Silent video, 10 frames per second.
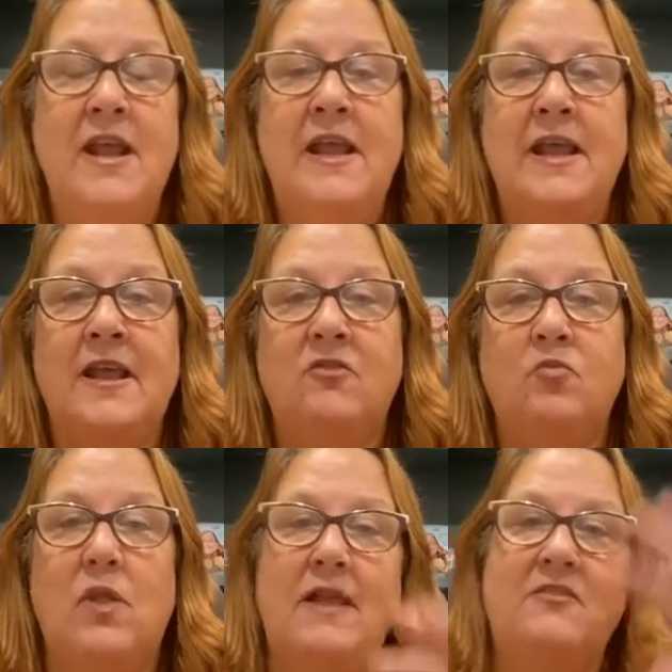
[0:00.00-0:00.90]
is,
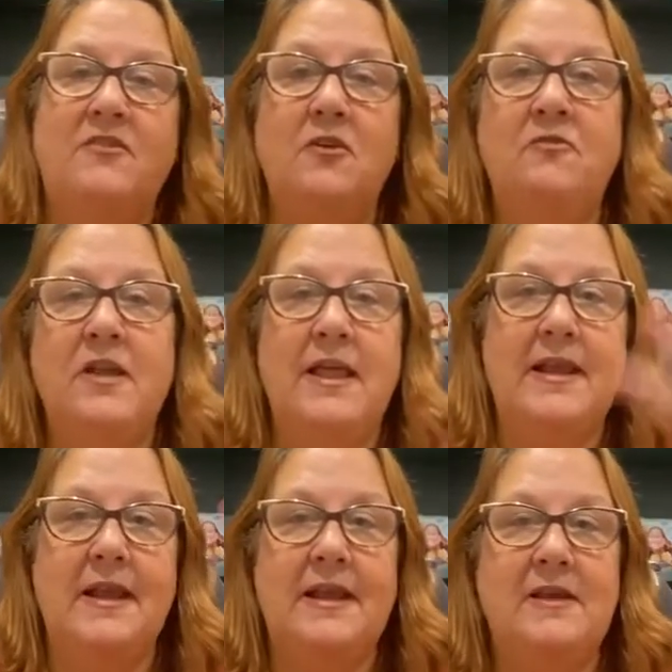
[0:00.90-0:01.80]
well, I still feel like
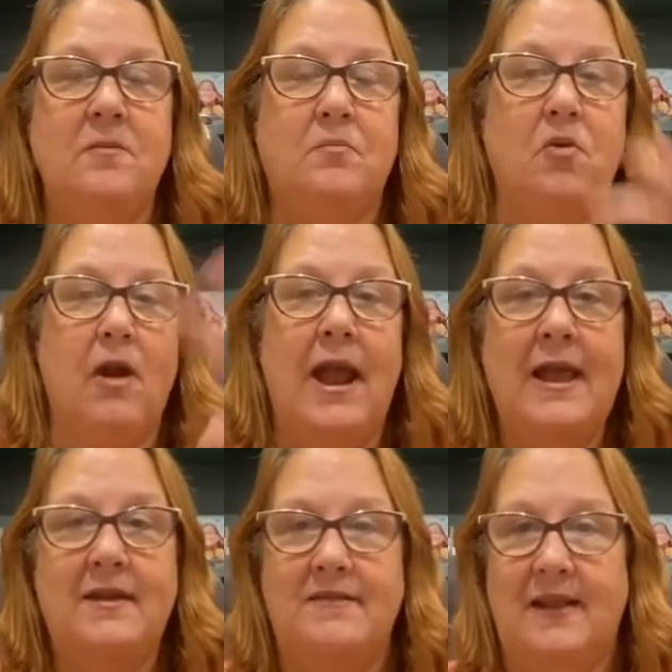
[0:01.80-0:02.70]
I need to
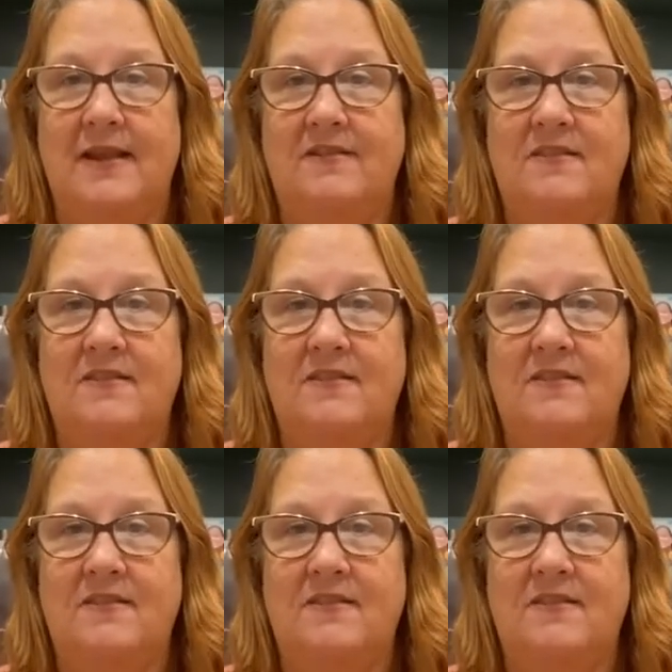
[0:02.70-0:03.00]
practice,